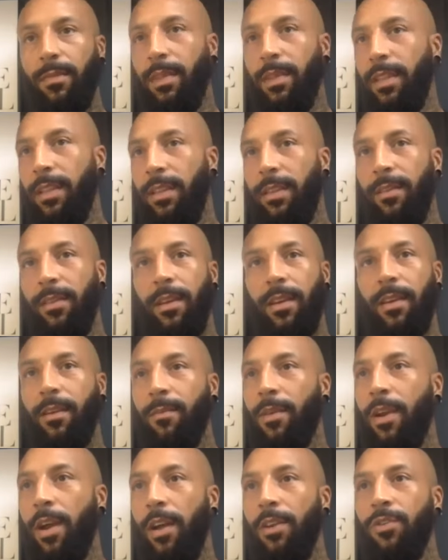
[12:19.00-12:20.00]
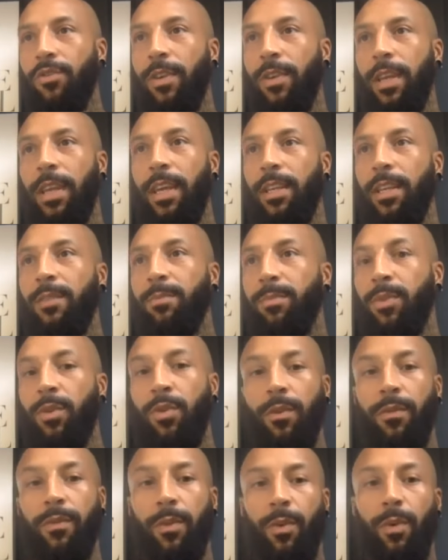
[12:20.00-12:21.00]
the, the country is
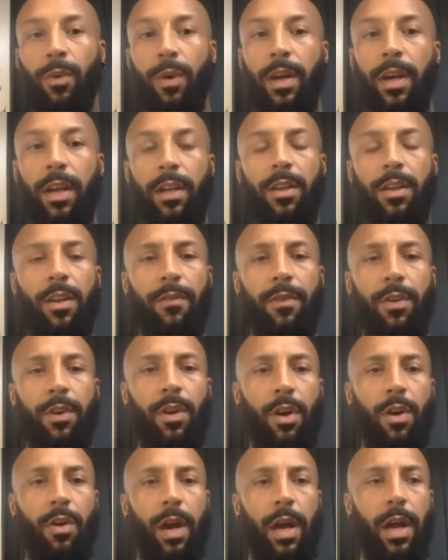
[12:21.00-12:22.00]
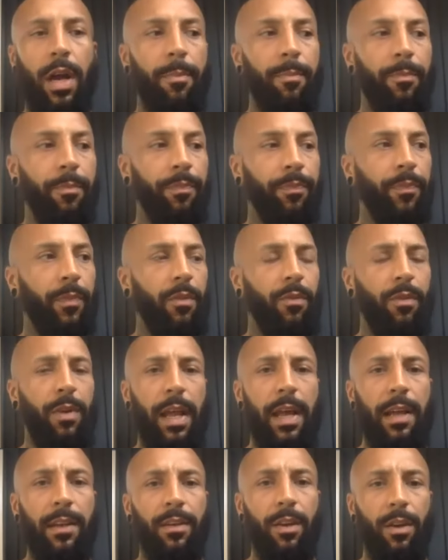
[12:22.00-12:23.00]
beautiful. And I don't know if you know um,
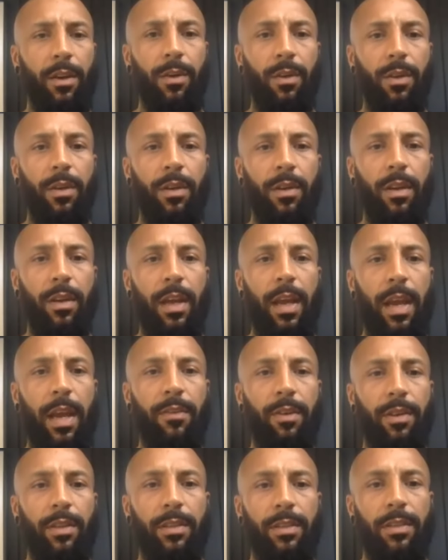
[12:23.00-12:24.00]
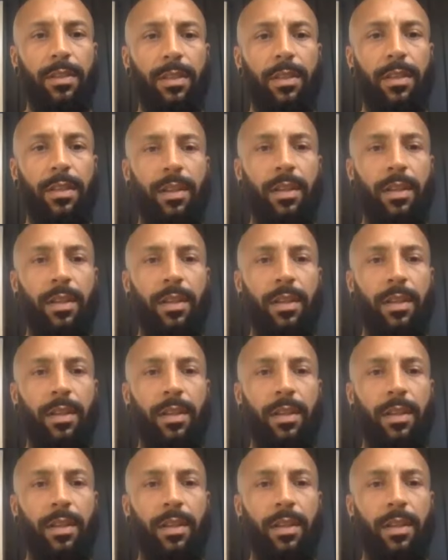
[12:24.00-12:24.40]
Rolando Aarons.